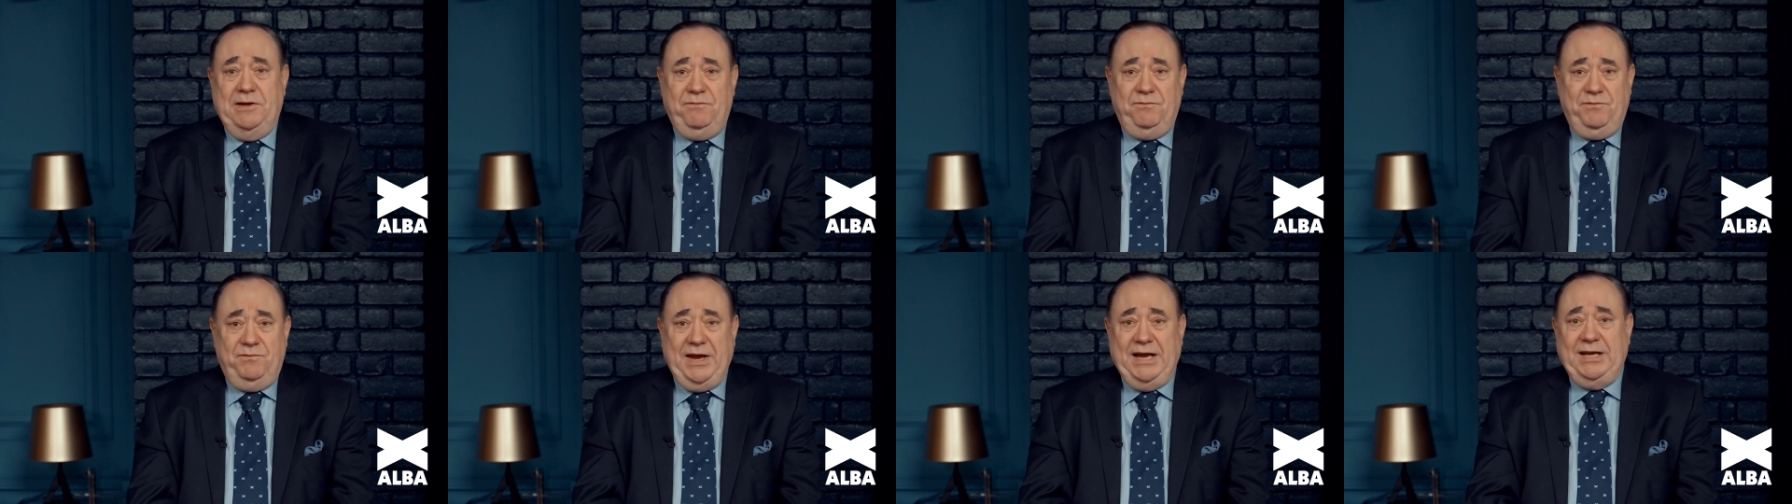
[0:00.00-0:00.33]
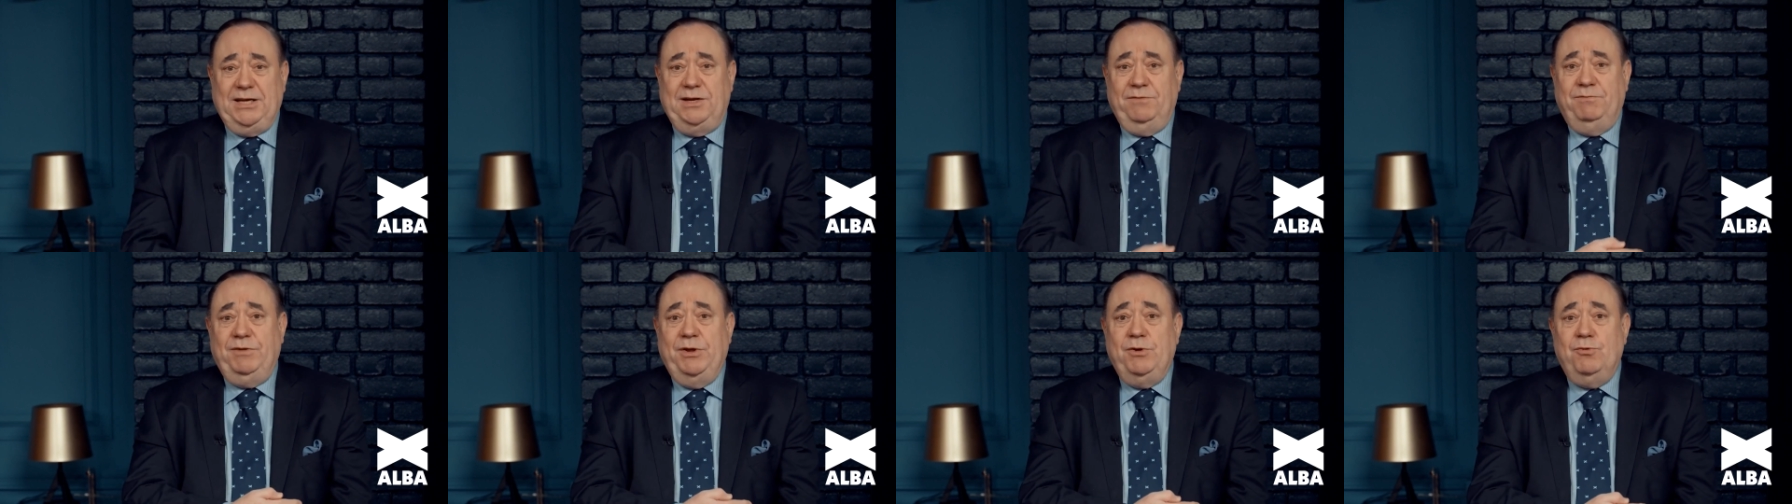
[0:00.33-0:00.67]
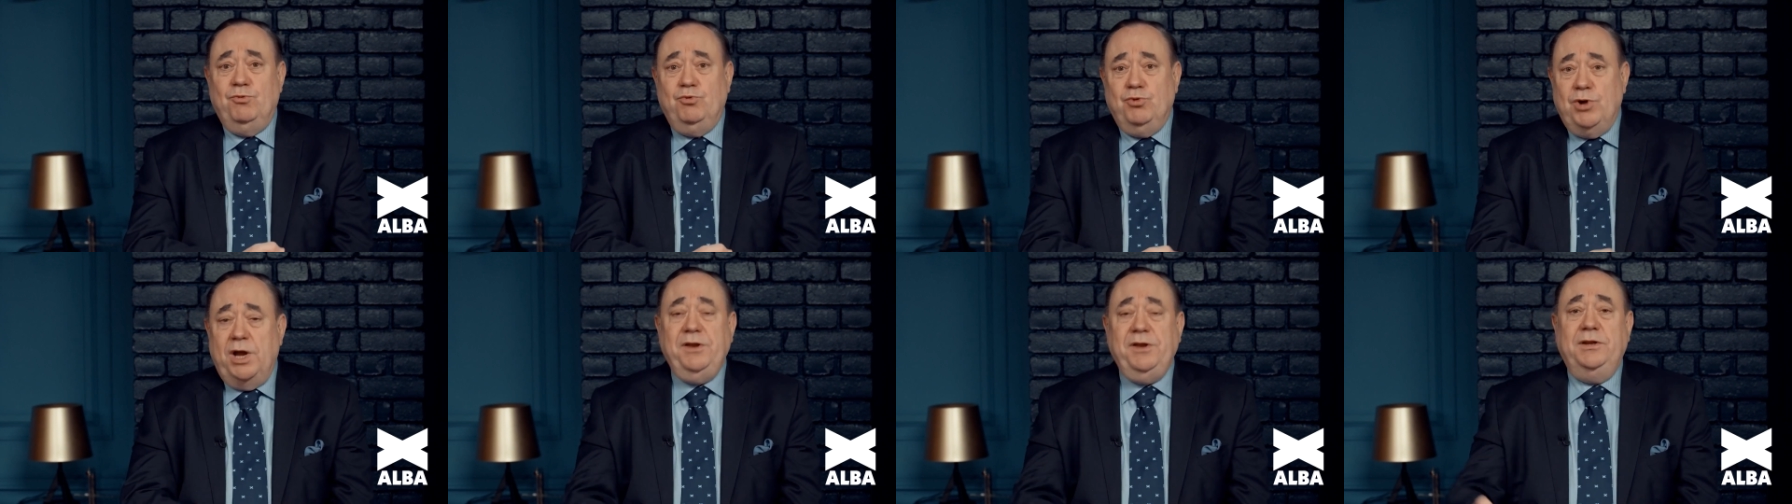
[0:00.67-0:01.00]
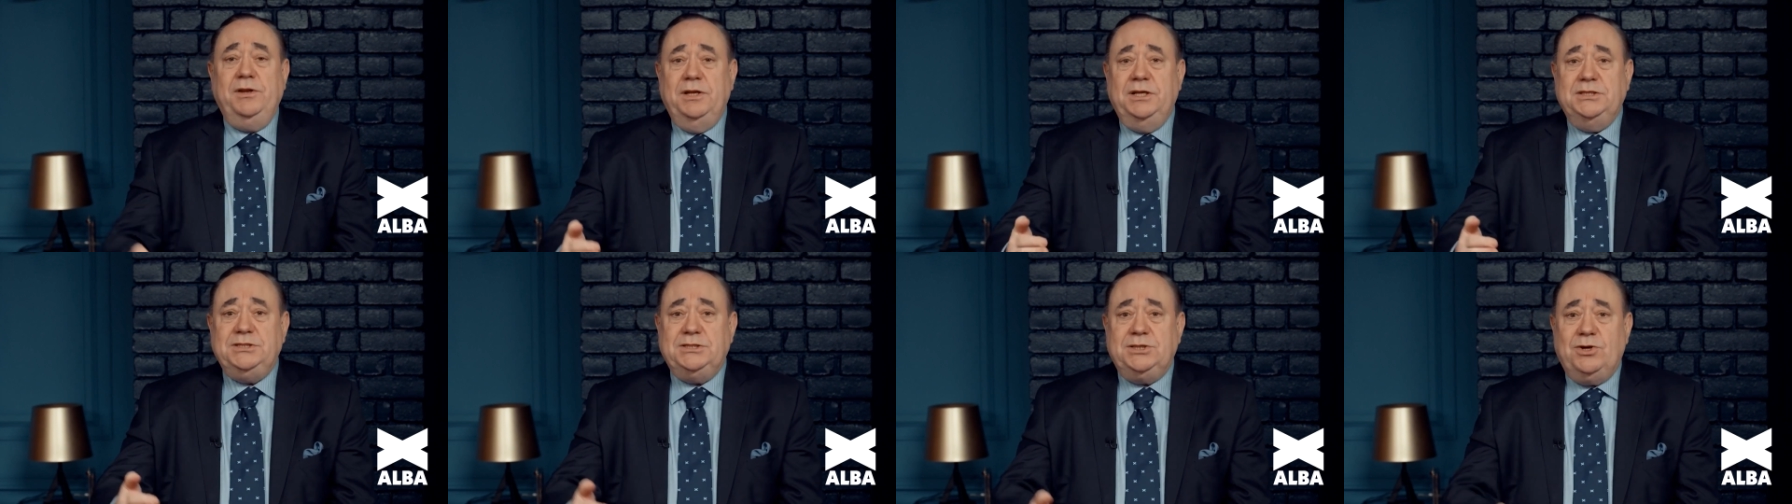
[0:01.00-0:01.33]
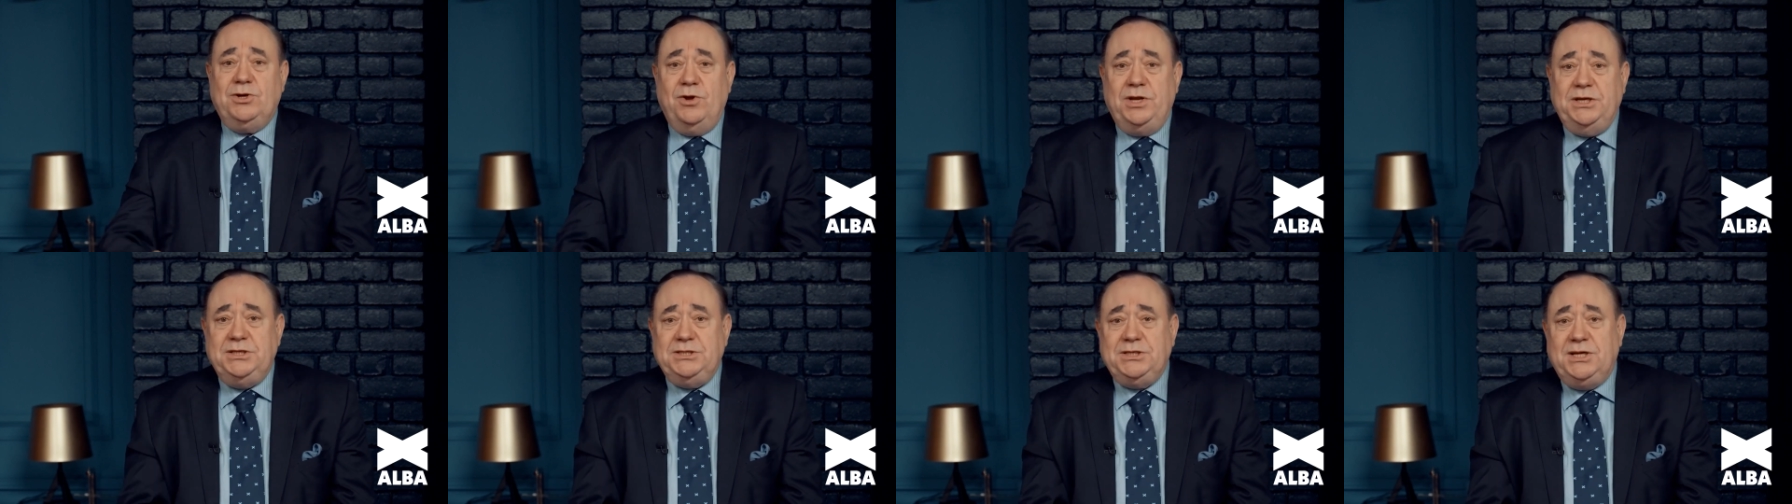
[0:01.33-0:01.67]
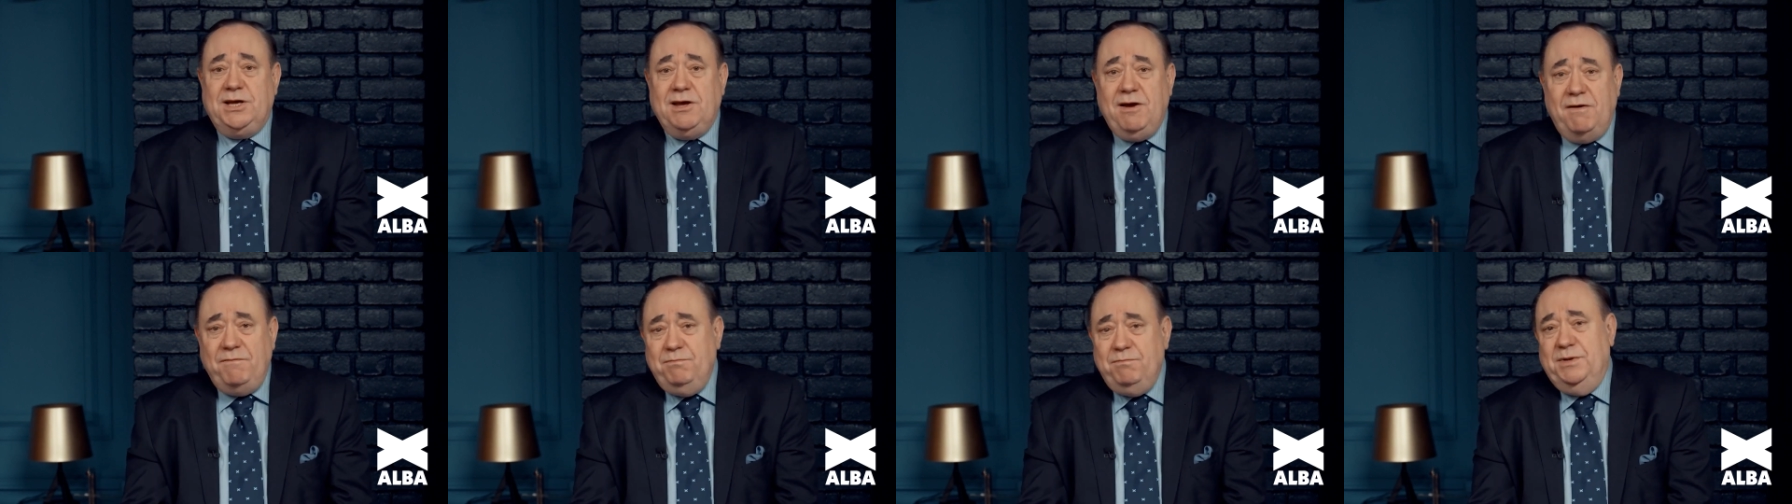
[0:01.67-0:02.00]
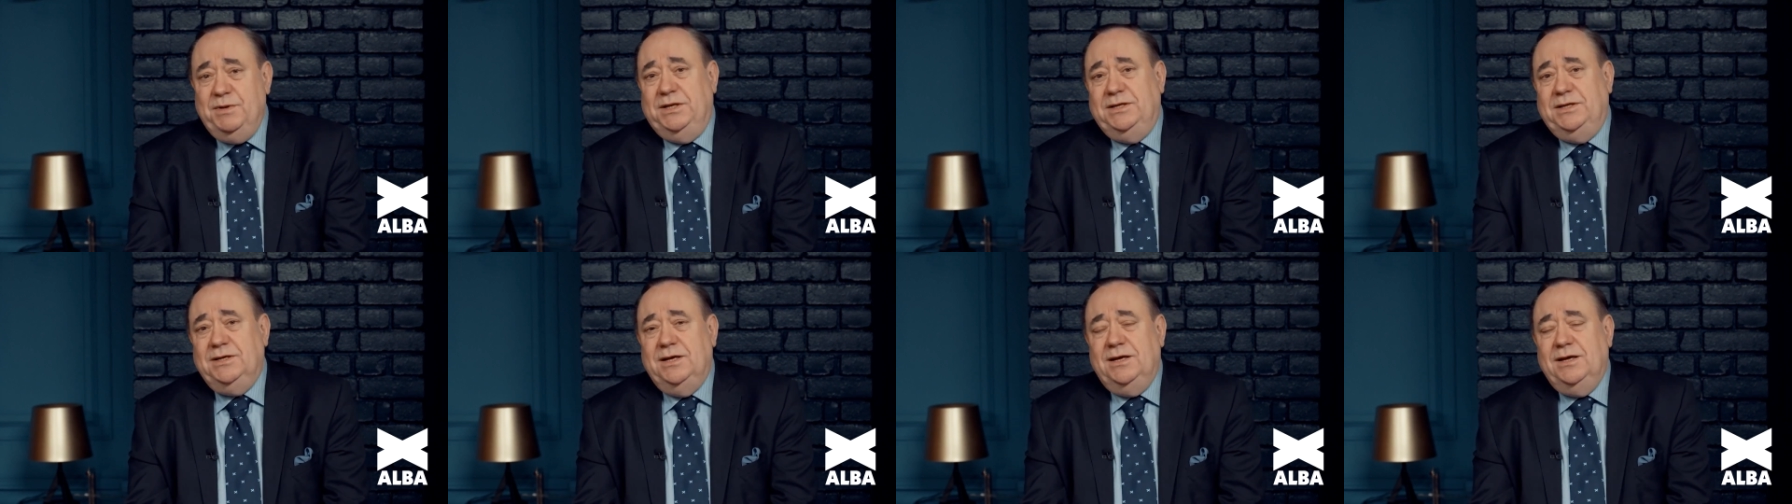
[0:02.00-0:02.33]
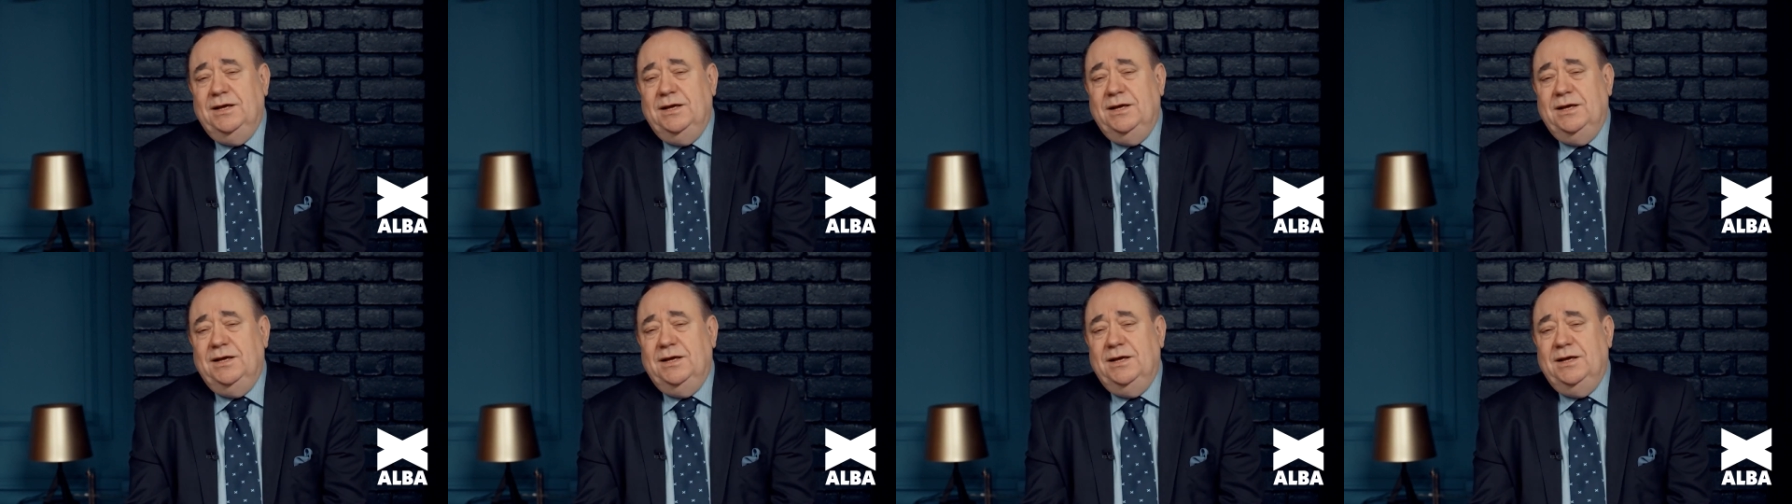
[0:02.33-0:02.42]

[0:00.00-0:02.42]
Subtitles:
effectively run the Scottish government.